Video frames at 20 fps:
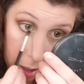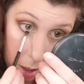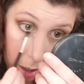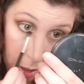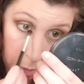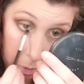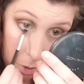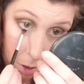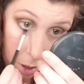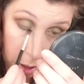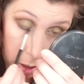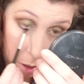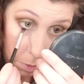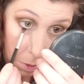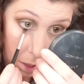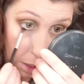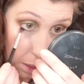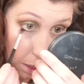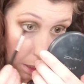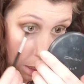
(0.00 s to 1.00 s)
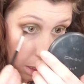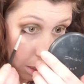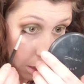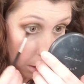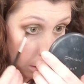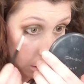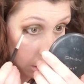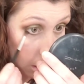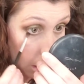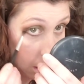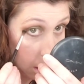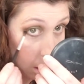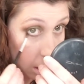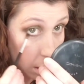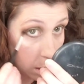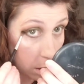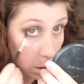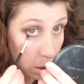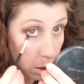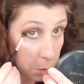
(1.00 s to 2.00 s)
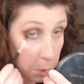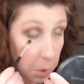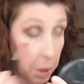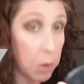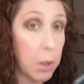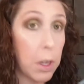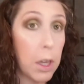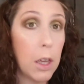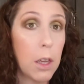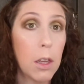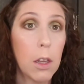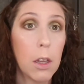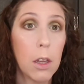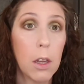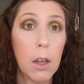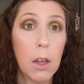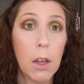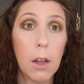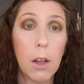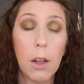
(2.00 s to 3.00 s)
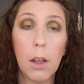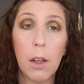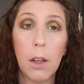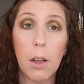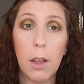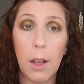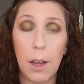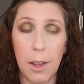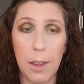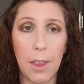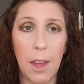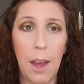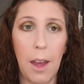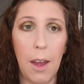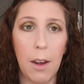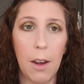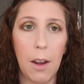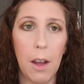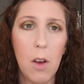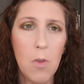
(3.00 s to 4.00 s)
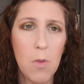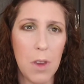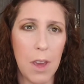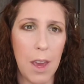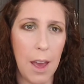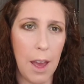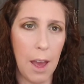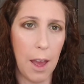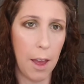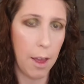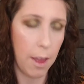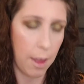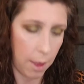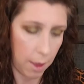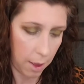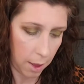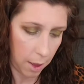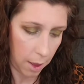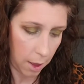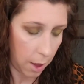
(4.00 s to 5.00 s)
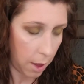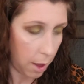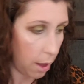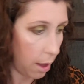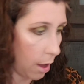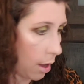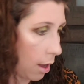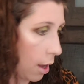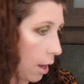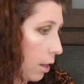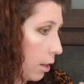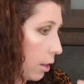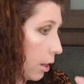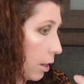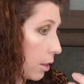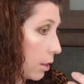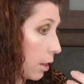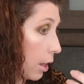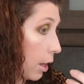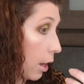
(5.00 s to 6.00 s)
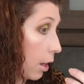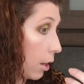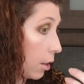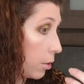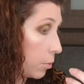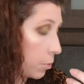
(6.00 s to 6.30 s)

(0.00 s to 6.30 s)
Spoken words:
I want it to be nice and smoky. Like that. Oh yeah. I like that.